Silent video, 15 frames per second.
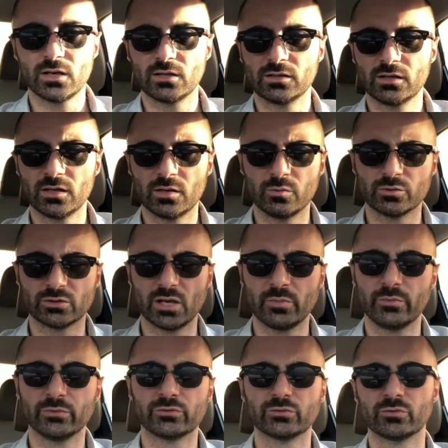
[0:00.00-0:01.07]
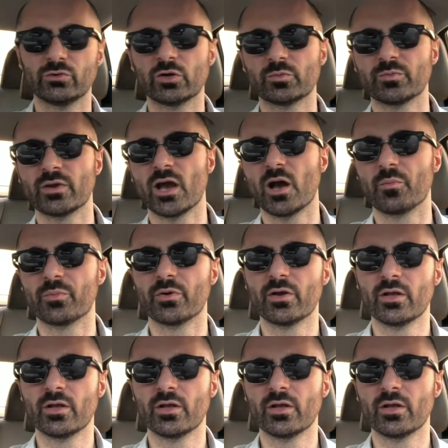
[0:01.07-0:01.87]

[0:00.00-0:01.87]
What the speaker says: and he was able to hook me up